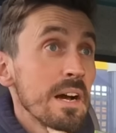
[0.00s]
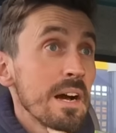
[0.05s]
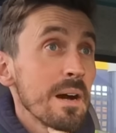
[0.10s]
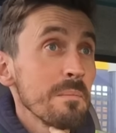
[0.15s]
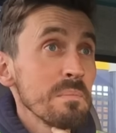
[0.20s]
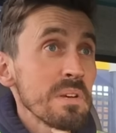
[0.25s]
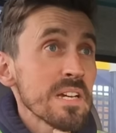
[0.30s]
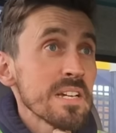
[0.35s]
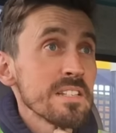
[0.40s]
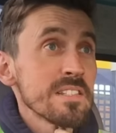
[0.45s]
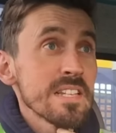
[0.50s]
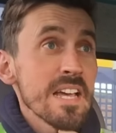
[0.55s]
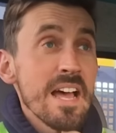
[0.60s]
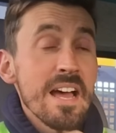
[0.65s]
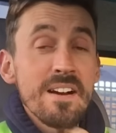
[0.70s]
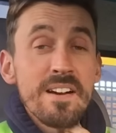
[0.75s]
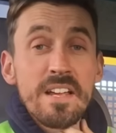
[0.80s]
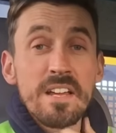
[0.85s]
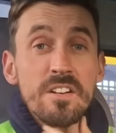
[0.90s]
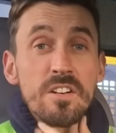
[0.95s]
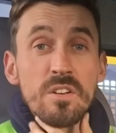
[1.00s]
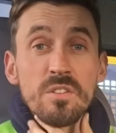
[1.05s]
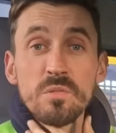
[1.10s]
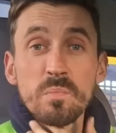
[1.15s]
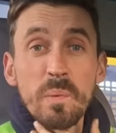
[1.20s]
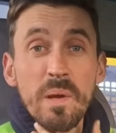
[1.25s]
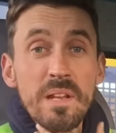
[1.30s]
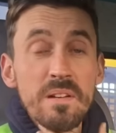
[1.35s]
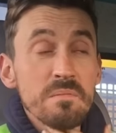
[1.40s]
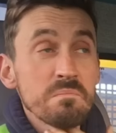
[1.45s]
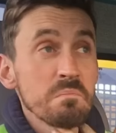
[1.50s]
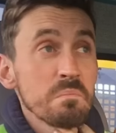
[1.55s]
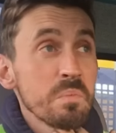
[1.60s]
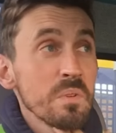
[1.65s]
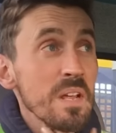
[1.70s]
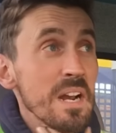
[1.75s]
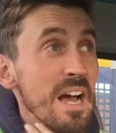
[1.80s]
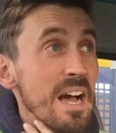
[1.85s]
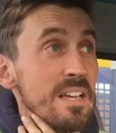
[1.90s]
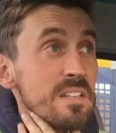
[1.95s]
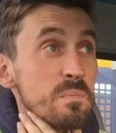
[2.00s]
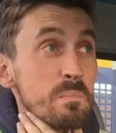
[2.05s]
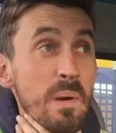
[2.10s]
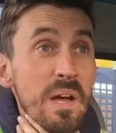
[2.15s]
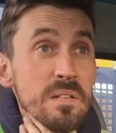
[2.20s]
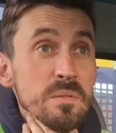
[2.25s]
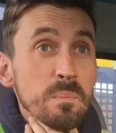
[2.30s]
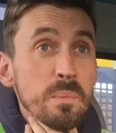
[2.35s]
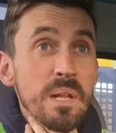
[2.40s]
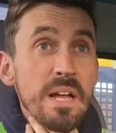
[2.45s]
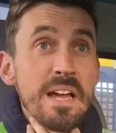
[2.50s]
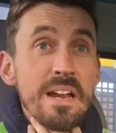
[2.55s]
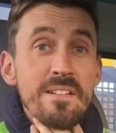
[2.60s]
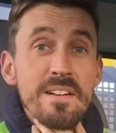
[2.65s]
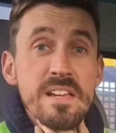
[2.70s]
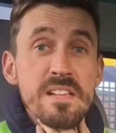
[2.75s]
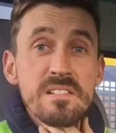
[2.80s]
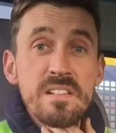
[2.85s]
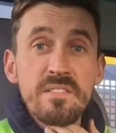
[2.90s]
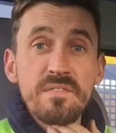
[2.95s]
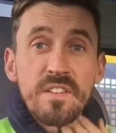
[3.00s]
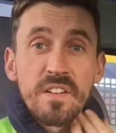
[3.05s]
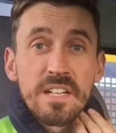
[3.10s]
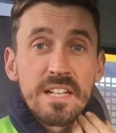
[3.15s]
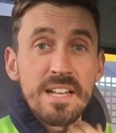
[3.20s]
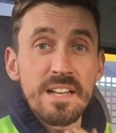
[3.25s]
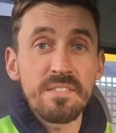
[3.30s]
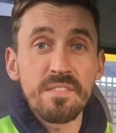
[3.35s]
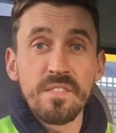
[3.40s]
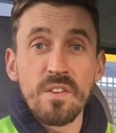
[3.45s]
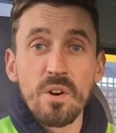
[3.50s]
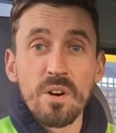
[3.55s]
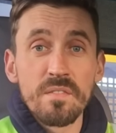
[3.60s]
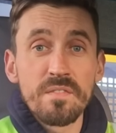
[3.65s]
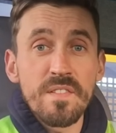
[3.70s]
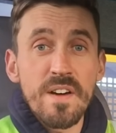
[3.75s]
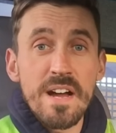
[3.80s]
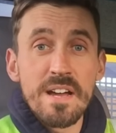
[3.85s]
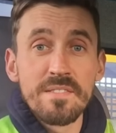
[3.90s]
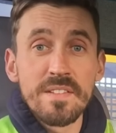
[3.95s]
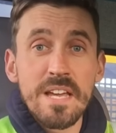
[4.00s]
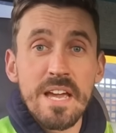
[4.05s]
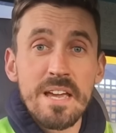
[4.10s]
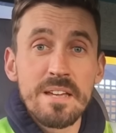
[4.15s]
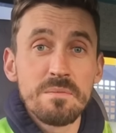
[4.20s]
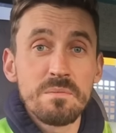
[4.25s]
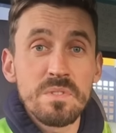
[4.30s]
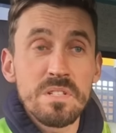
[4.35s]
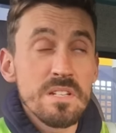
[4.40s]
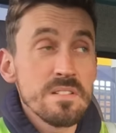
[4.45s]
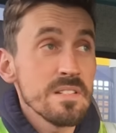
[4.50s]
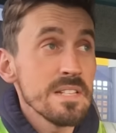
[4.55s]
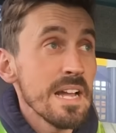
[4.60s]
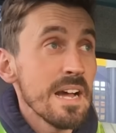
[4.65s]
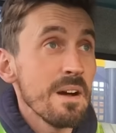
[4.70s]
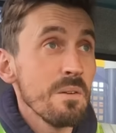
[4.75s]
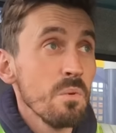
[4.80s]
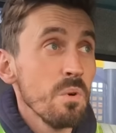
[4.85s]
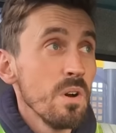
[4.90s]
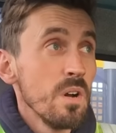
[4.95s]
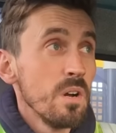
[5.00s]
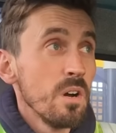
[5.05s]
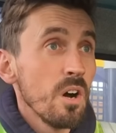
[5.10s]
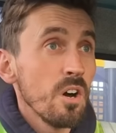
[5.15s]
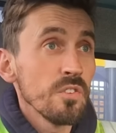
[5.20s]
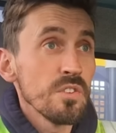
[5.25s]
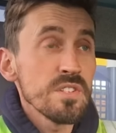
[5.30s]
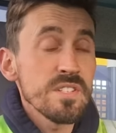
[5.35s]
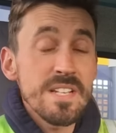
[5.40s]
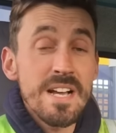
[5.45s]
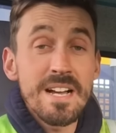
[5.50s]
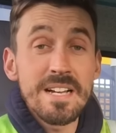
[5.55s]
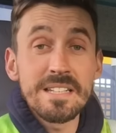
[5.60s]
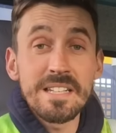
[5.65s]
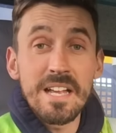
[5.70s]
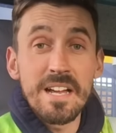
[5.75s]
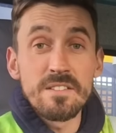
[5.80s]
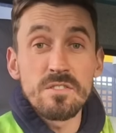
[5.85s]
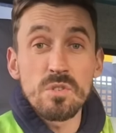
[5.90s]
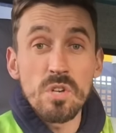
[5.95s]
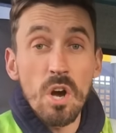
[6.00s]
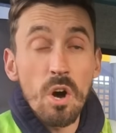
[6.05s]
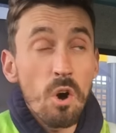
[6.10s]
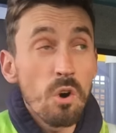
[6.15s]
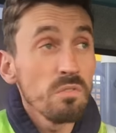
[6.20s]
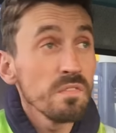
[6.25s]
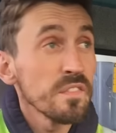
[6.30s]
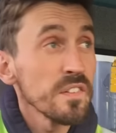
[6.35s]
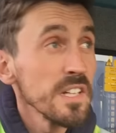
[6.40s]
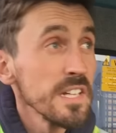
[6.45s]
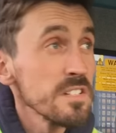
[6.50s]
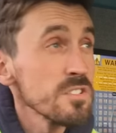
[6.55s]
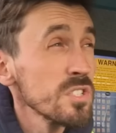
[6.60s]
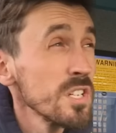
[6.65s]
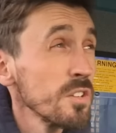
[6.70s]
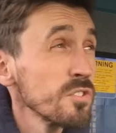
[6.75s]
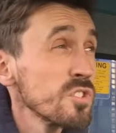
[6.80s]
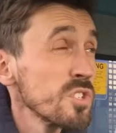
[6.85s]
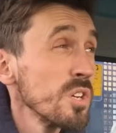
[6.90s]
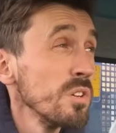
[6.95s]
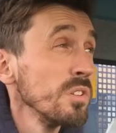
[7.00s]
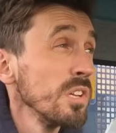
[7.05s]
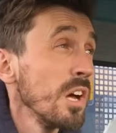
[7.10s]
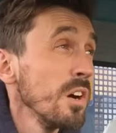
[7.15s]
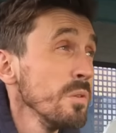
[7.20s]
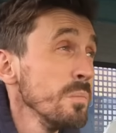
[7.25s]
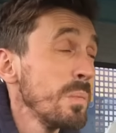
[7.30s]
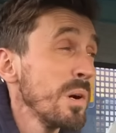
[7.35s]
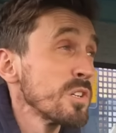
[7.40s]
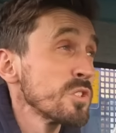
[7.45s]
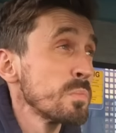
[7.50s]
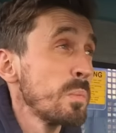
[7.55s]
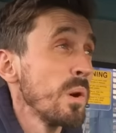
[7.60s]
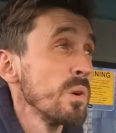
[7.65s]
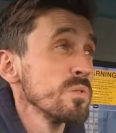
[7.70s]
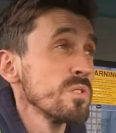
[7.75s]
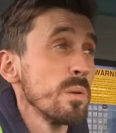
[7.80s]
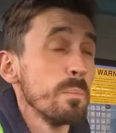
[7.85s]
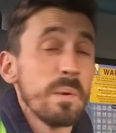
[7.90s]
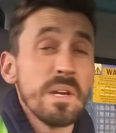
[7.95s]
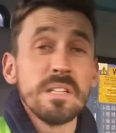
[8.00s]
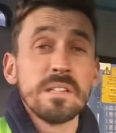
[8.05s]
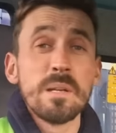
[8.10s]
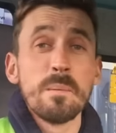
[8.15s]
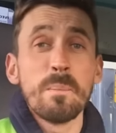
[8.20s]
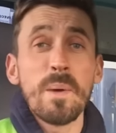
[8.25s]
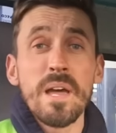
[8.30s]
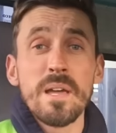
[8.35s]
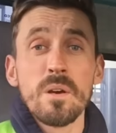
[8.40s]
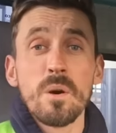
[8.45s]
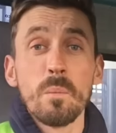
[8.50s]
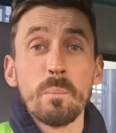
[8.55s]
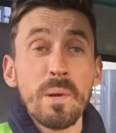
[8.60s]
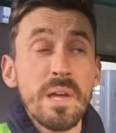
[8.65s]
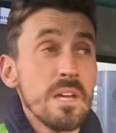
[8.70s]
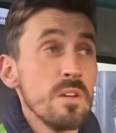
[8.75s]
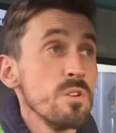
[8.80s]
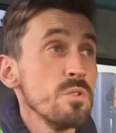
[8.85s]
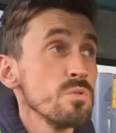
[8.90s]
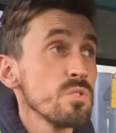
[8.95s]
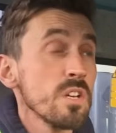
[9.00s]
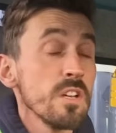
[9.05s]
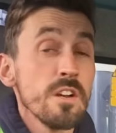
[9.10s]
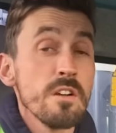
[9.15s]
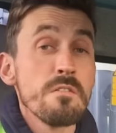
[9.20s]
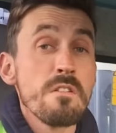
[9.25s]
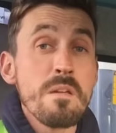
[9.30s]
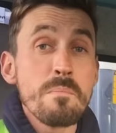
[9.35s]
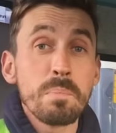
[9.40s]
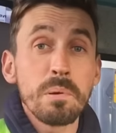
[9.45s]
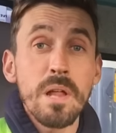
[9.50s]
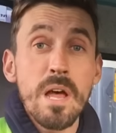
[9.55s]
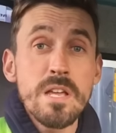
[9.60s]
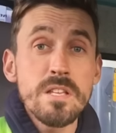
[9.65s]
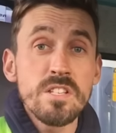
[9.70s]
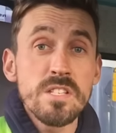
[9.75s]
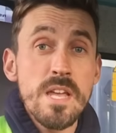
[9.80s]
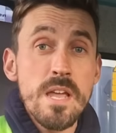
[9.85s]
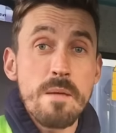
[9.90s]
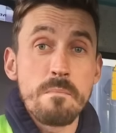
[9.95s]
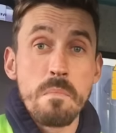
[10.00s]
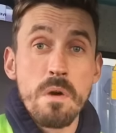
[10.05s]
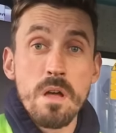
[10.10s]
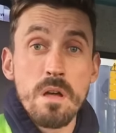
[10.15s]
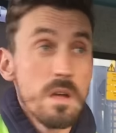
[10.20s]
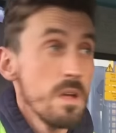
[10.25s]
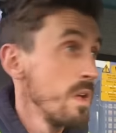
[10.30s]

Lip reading: And Mkhitaryan, who's been United's best player easily for the last 4 or 5 games, is now on the sideline. So hopefully it's not too long, but I suppose the big debate will be who's going to replace him.